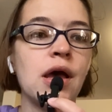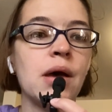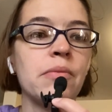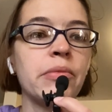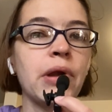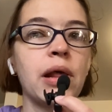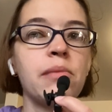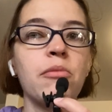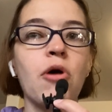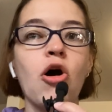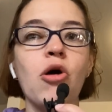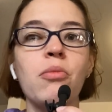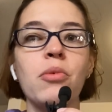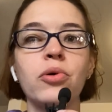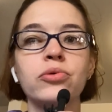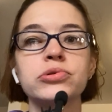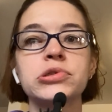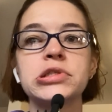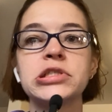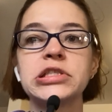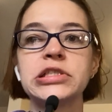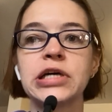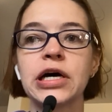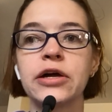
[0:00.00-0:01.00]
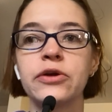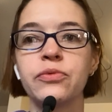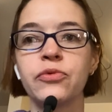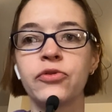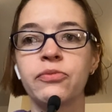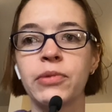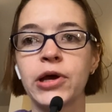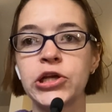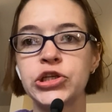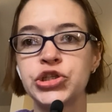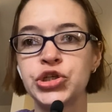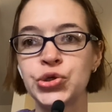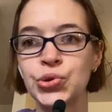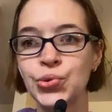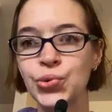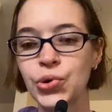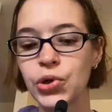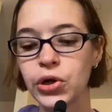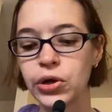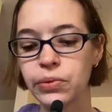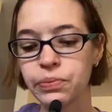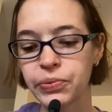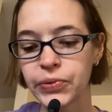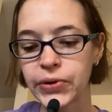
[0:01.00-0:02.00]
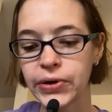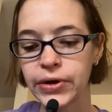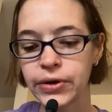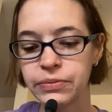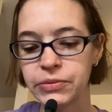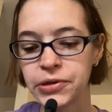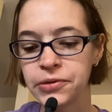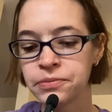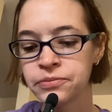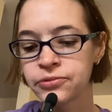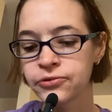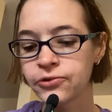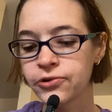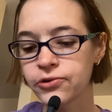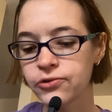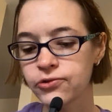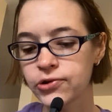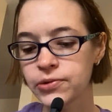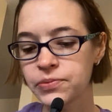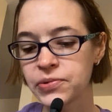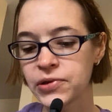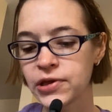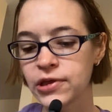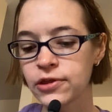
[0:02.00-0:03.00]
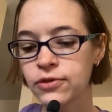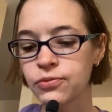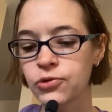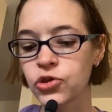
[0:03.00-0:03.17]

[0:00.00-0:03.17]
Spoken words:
But I'm almost done with my Tulip embroidery piece,